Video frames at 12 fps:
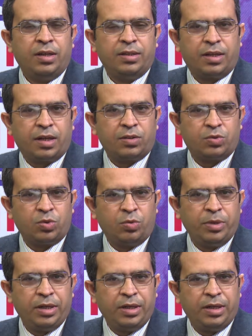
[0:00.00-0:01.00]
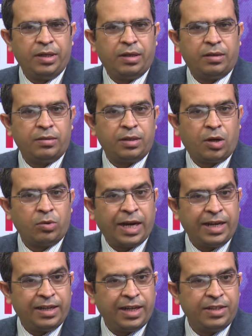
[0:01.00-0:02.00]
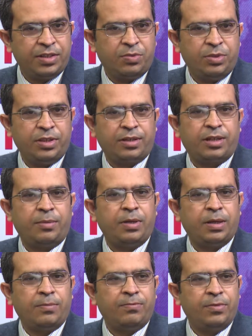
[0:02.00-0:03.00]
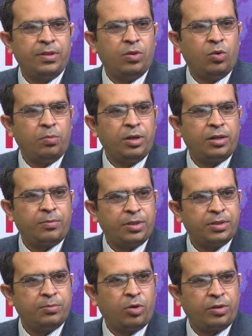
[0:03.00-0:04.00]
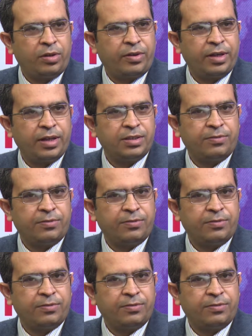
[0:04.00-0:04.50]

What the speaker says: there are so many now guidelines which are coming up with home blood pressure monitoring as a